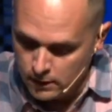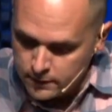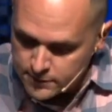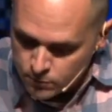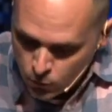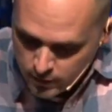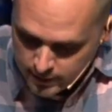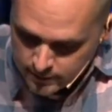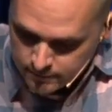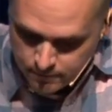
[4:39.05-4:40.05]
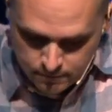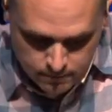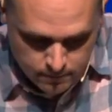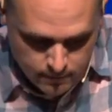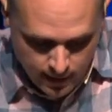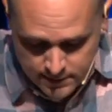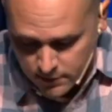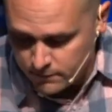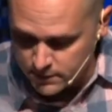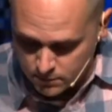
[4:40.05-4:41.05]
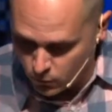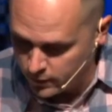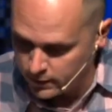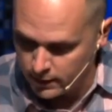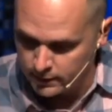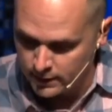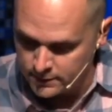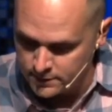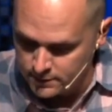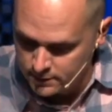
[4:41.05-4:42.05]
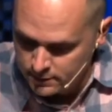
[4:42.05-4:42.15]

This morning, as of this morning, I guess,